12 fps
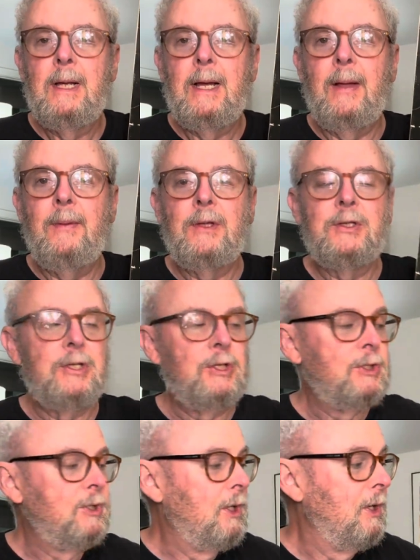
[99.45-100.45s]
And this
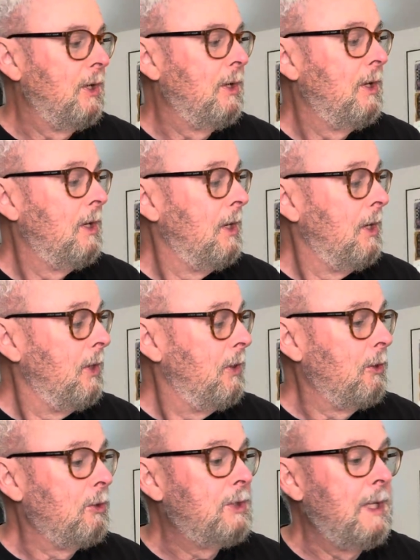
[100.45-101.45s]
is
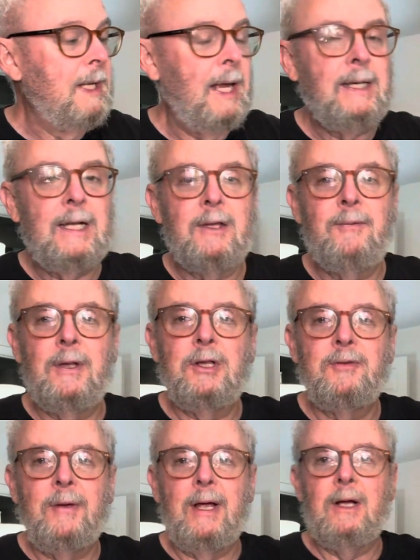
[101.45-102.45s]
Thursday night at the Village
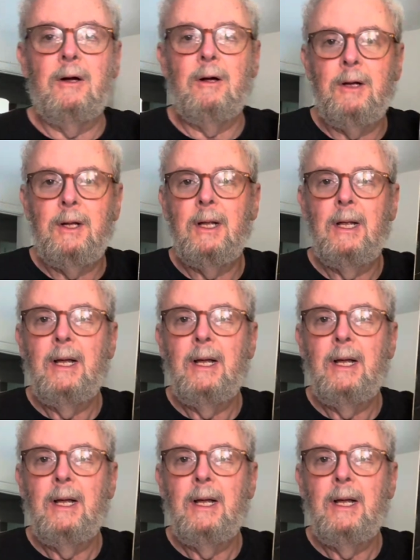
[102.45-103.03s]
Vanguard.